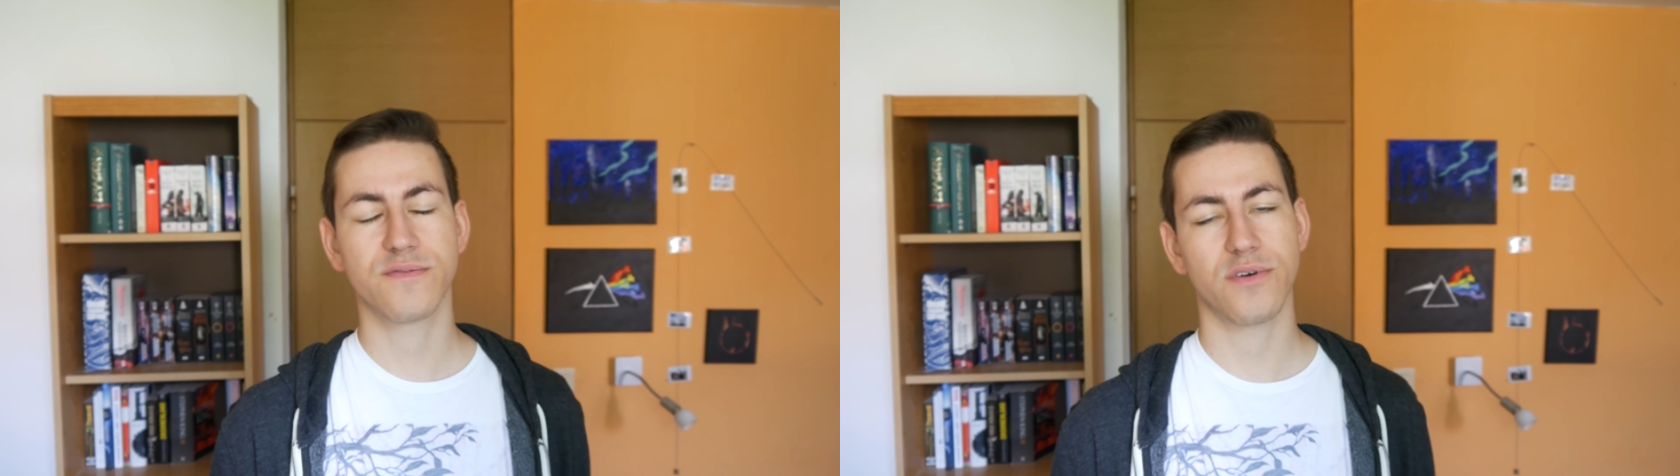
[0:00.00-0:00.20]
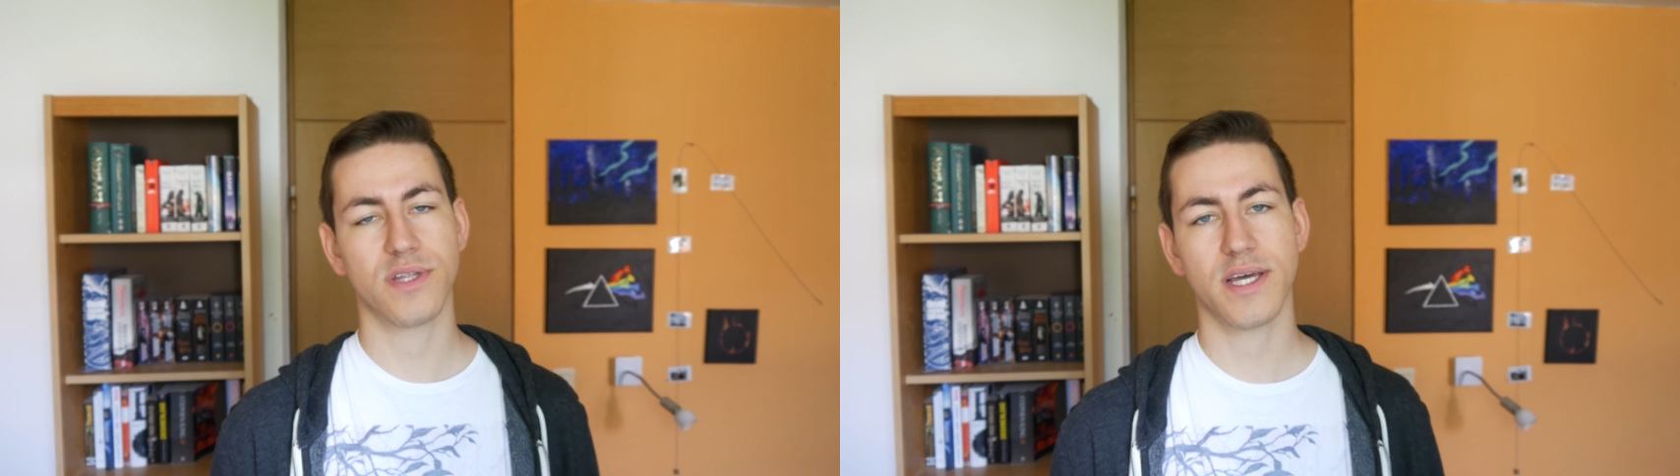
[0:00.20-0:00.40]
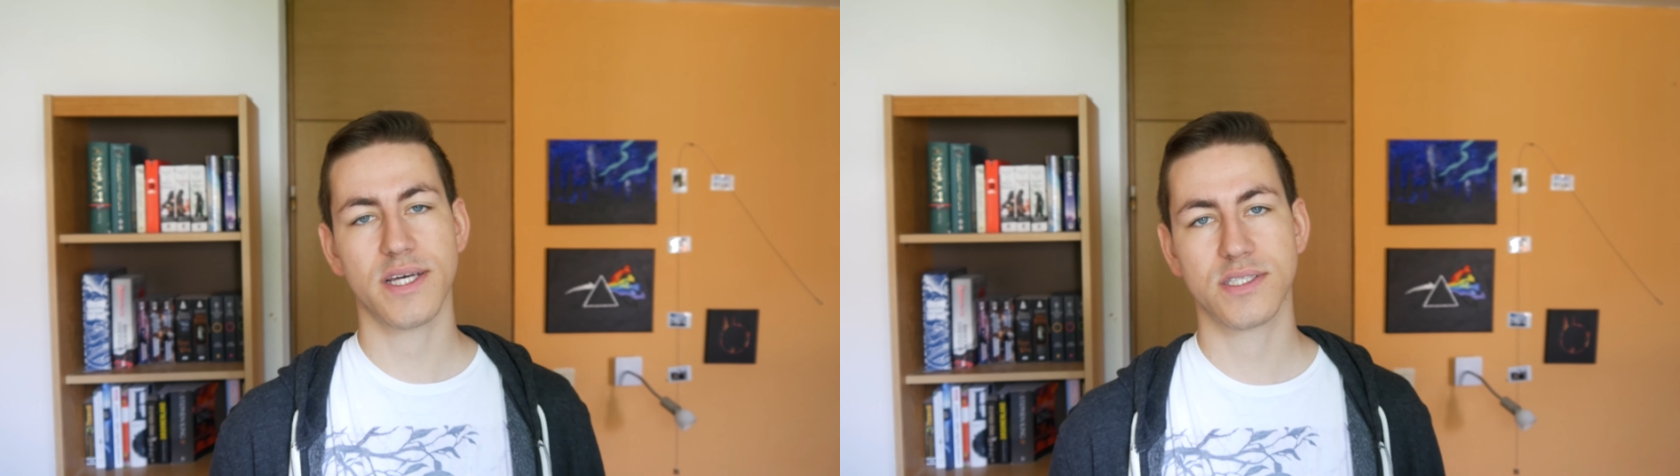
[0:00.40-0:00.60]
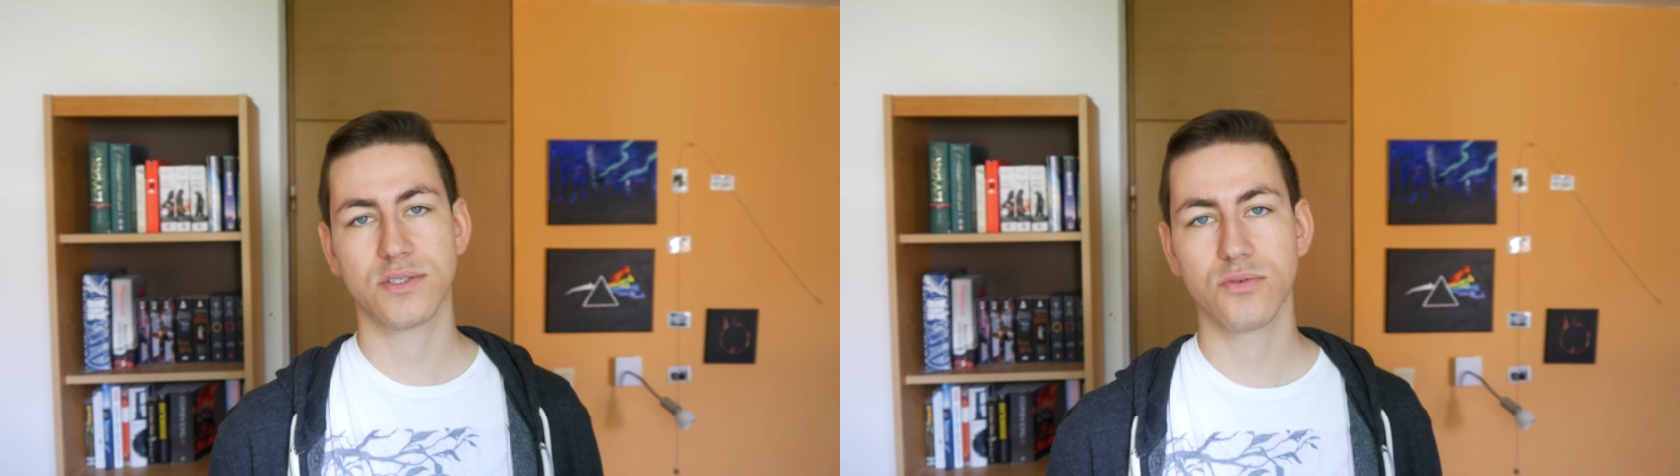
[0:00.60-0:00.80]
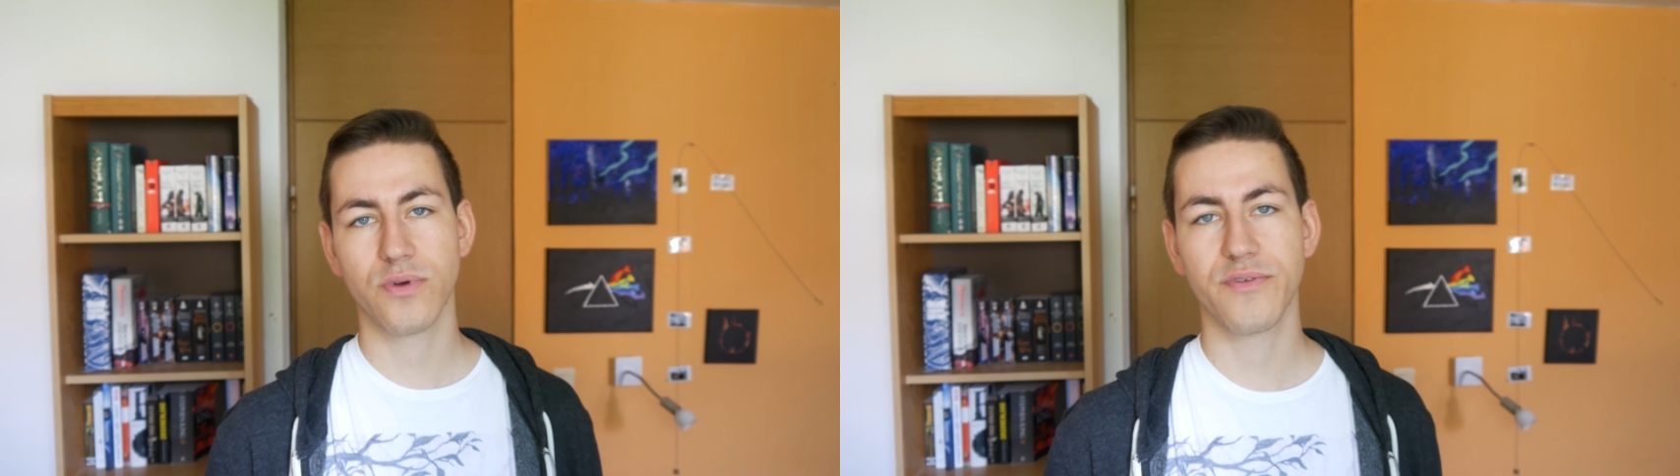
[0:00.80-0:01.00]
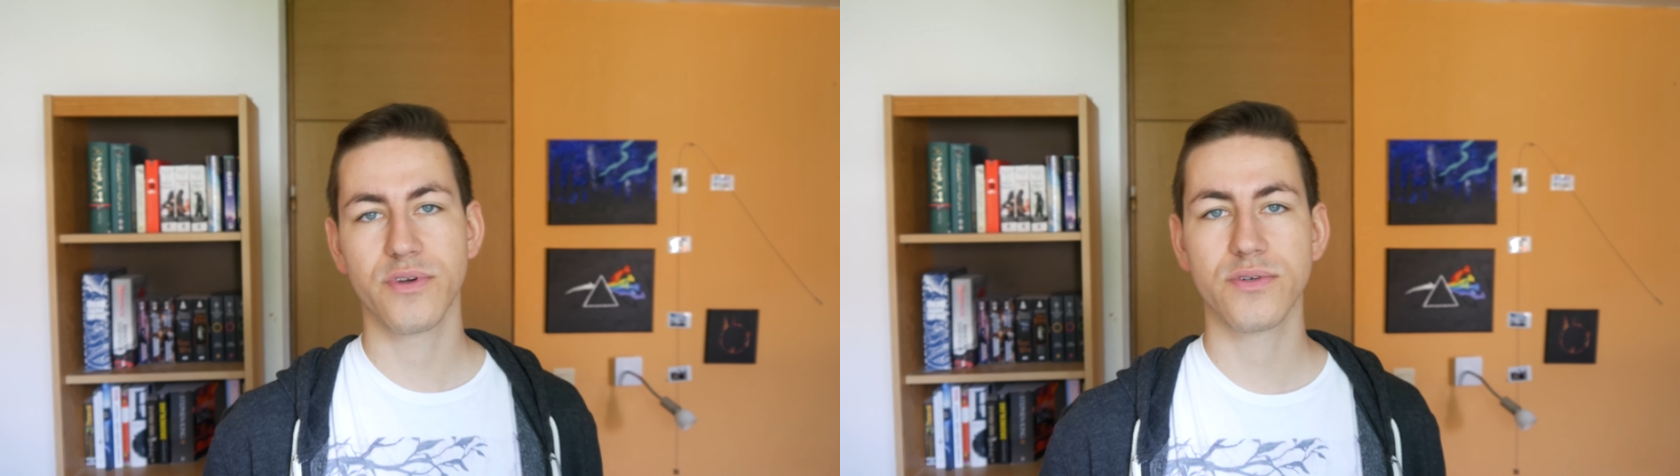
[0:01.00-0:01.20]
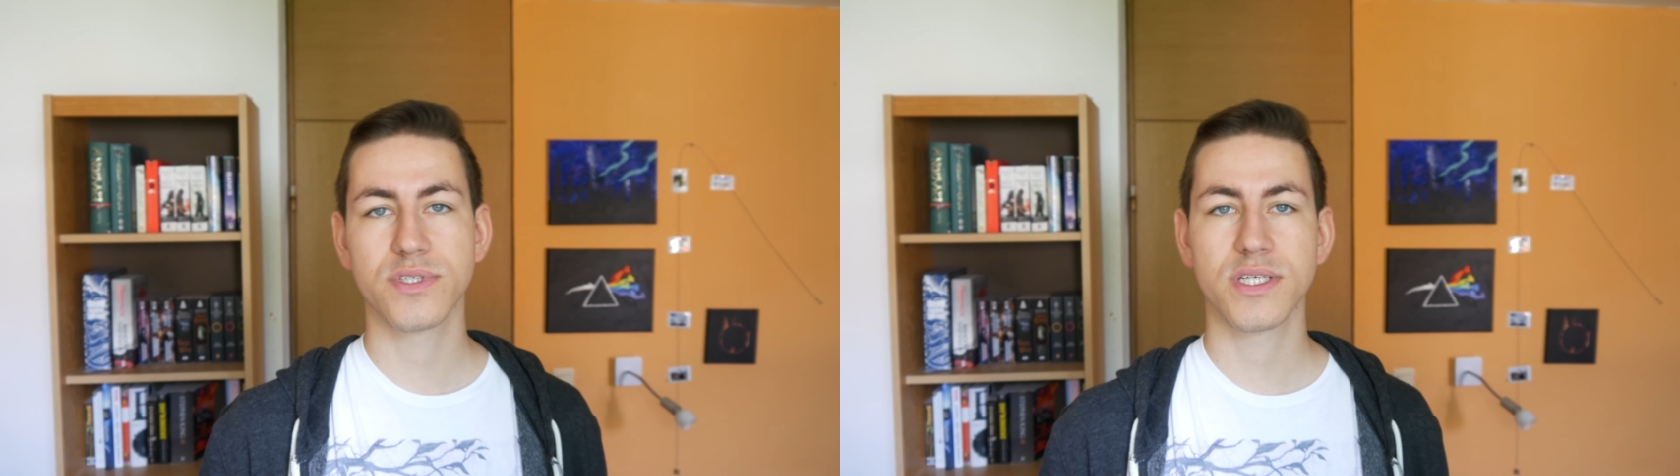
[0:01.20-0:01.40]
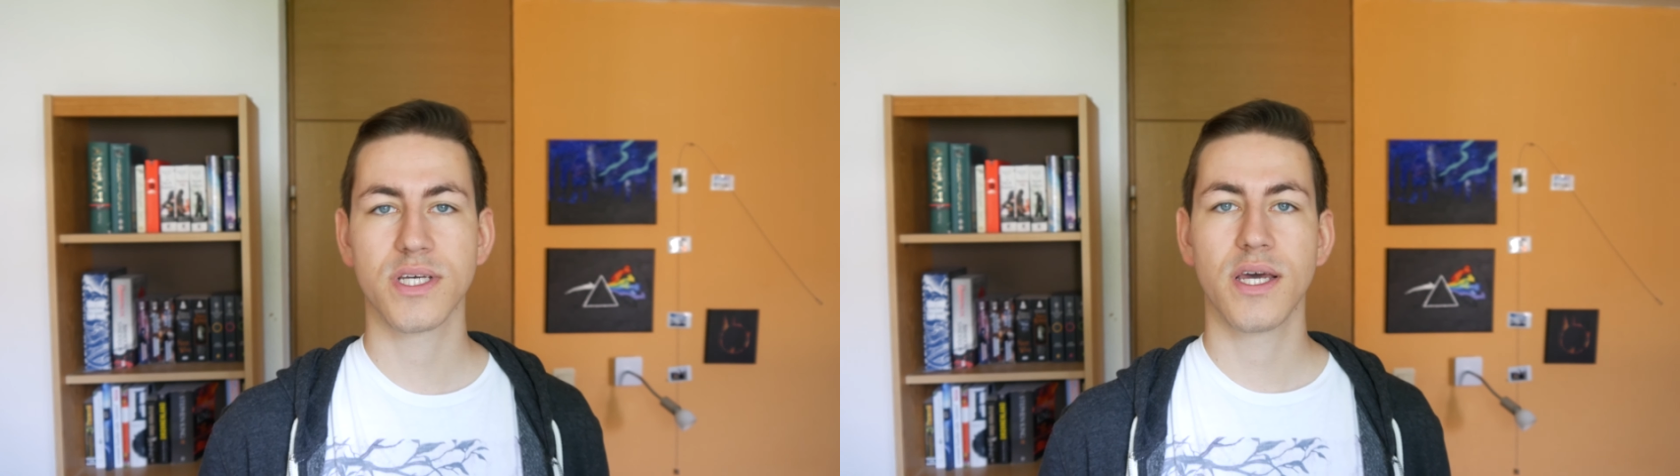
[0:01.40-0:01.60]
for the last two reviews.